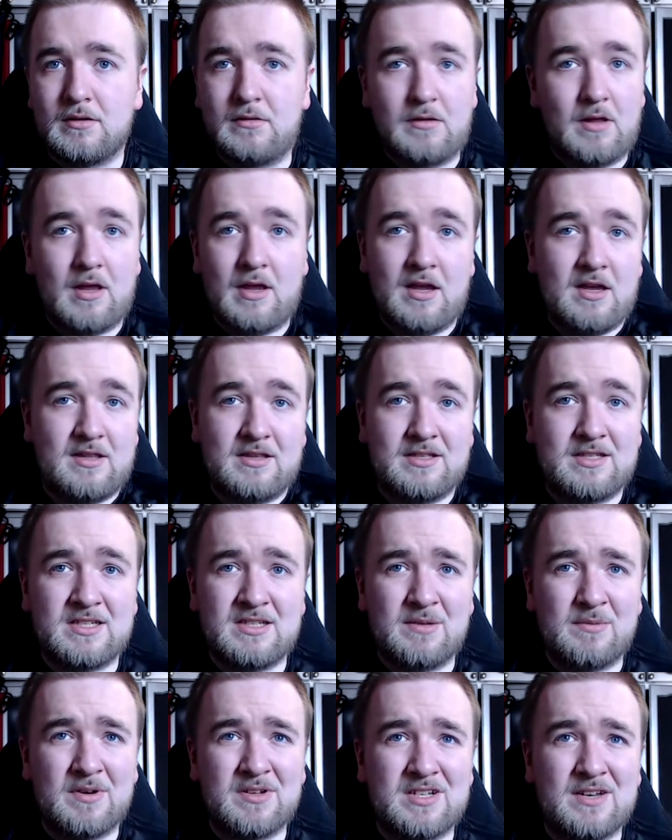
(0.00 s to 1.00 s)
yeah, this is the
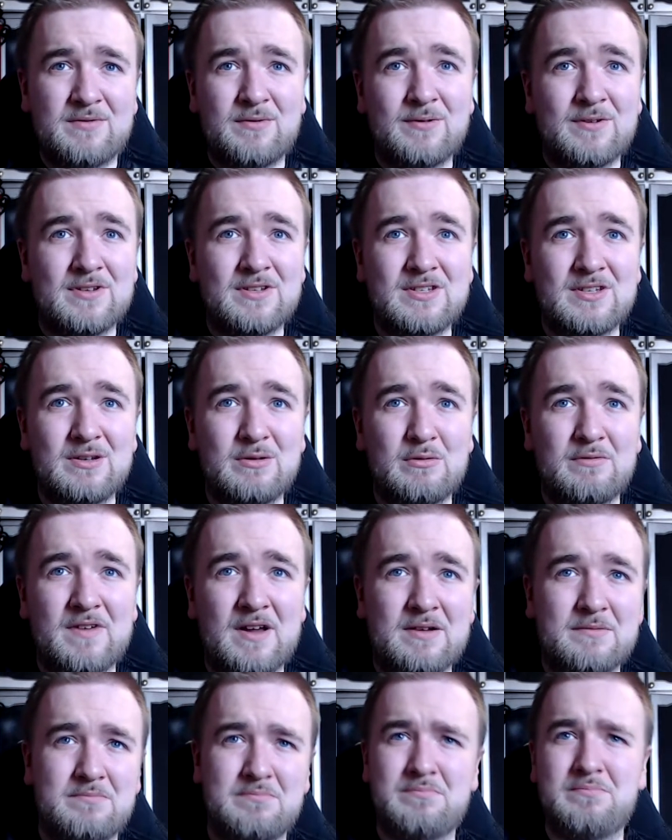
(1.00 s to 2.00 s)
most F1 can do
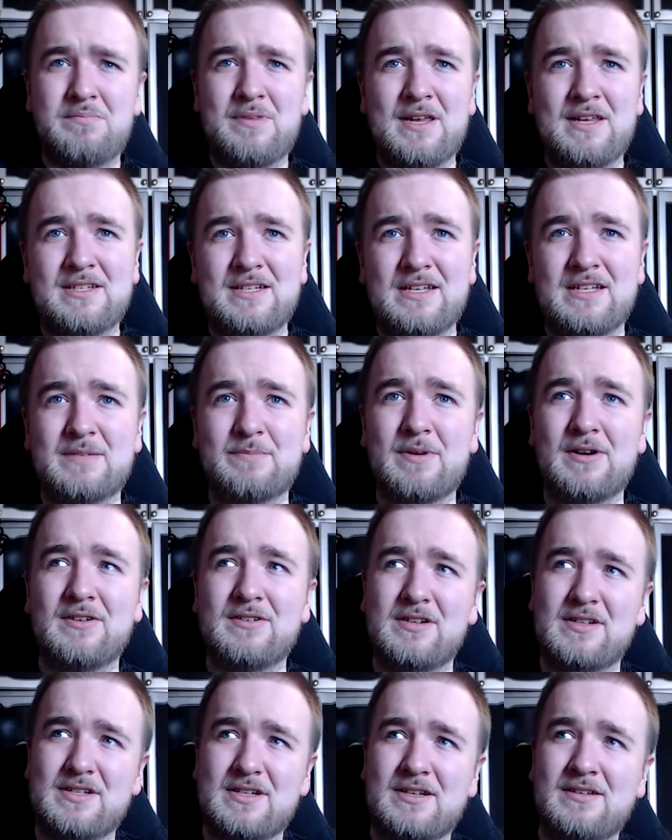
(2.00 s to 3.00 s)
without being seen as
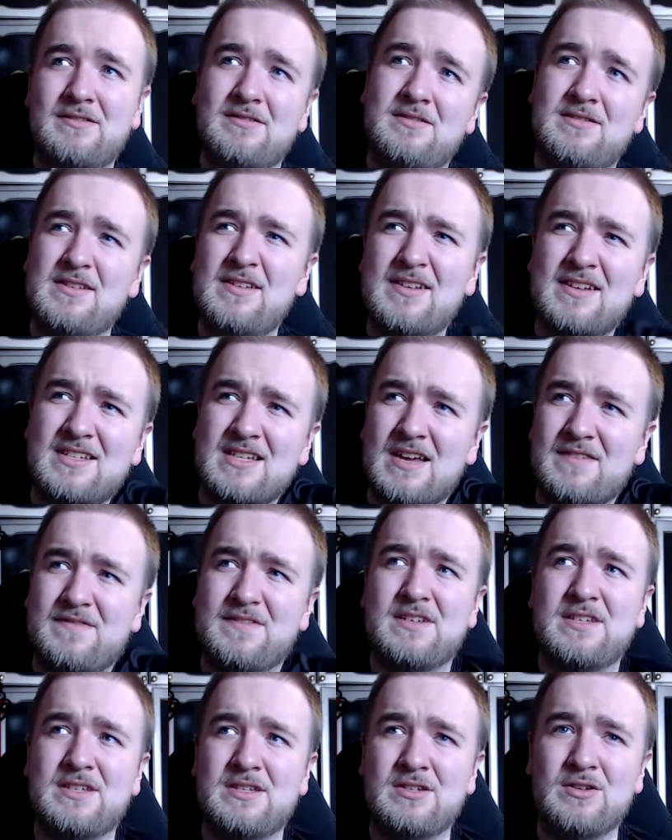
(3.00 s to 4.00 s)
partisan. UNICEF
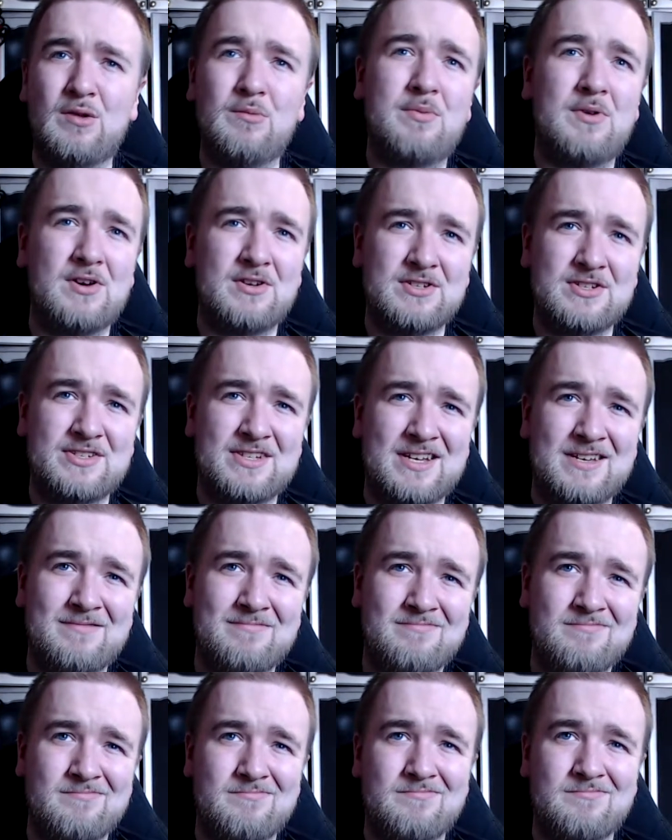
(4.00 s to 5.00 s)
is non-partisan,
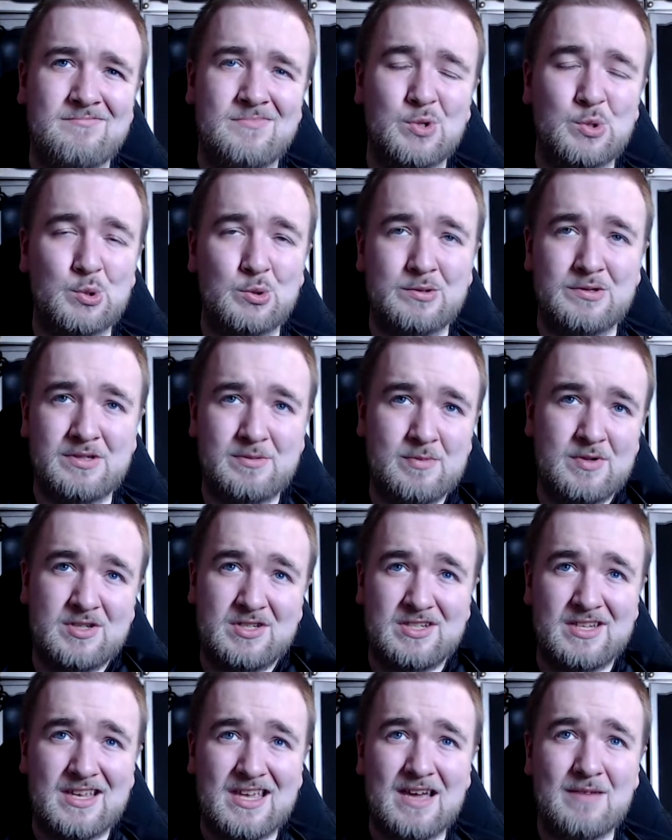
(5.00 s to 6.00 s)
or as much as
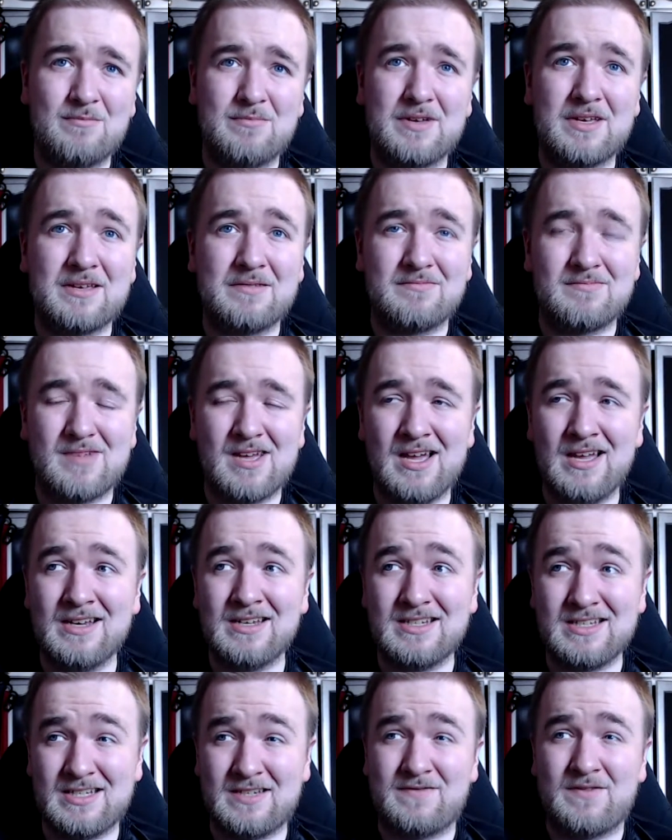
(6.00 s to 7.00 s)
it can be, and
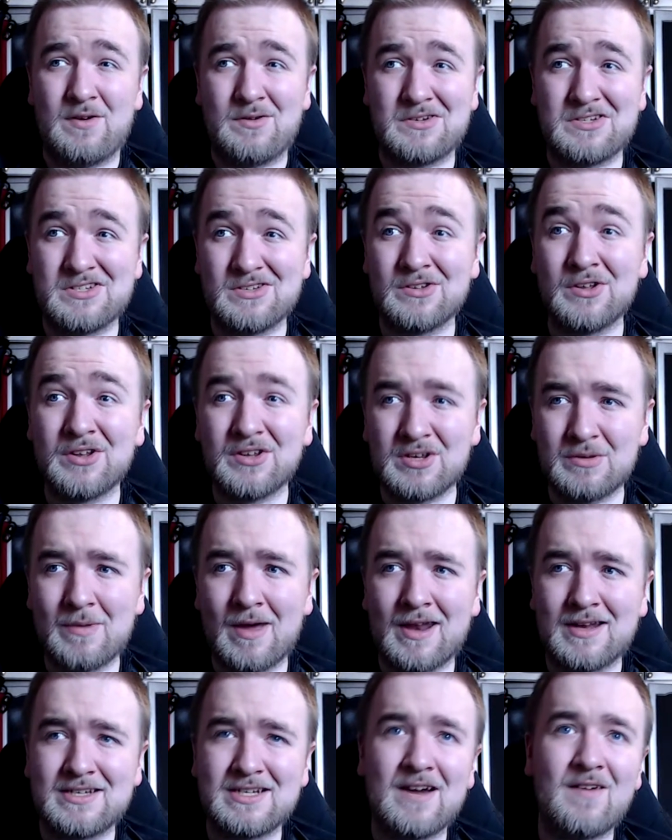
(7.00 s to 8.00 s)
it's focused on the
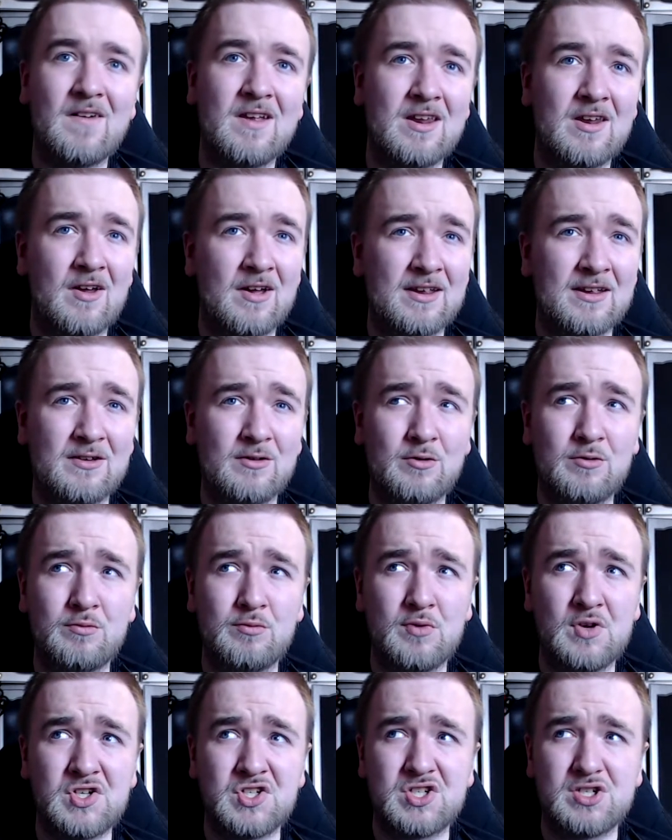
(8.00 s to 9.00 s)
humanitarian angle,
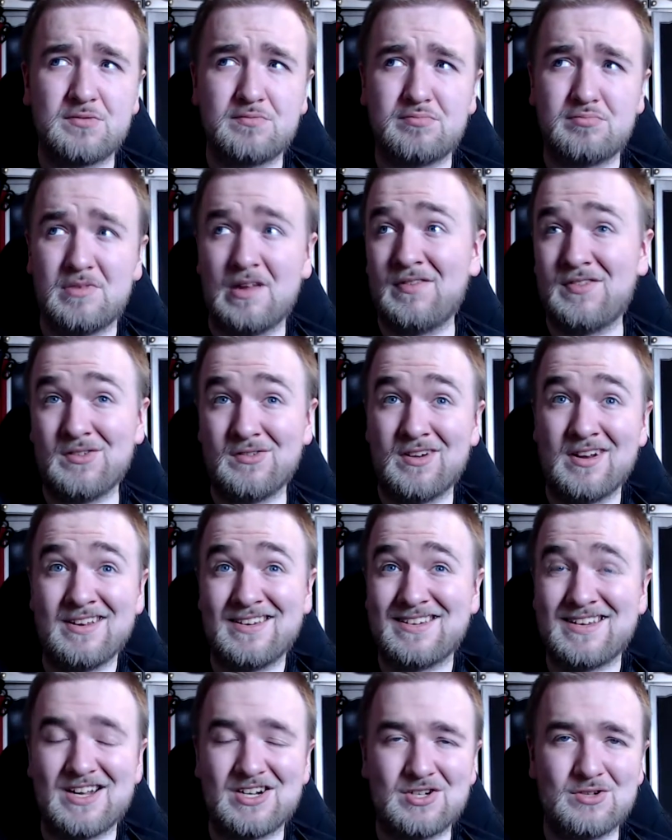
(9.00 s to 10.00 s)
which, if you're an
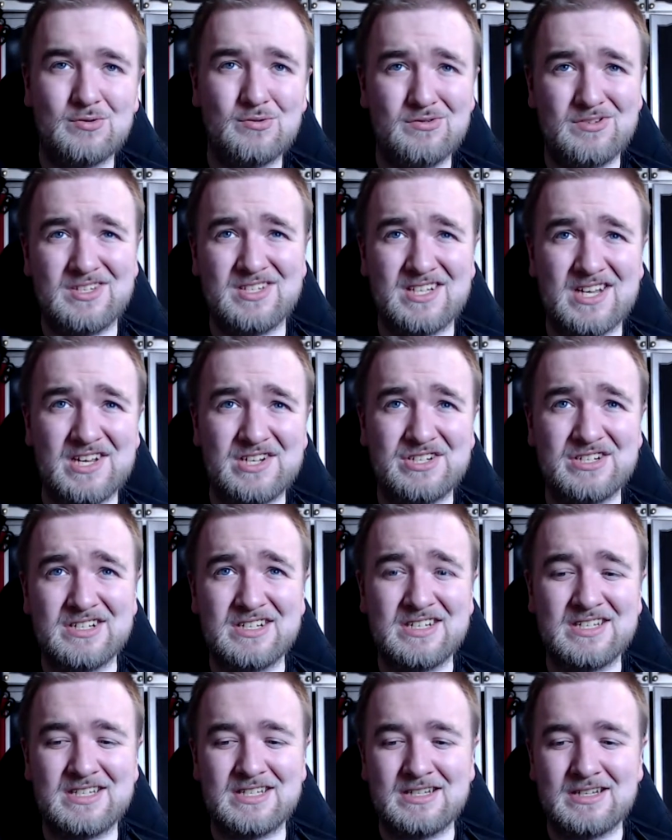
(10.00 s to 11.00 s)
international organisation,
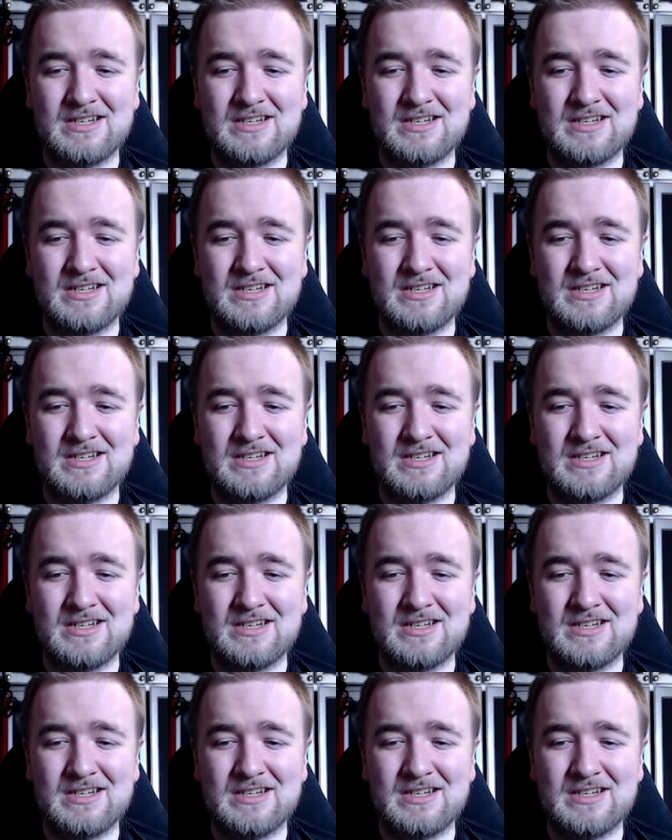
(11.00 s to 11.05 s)
is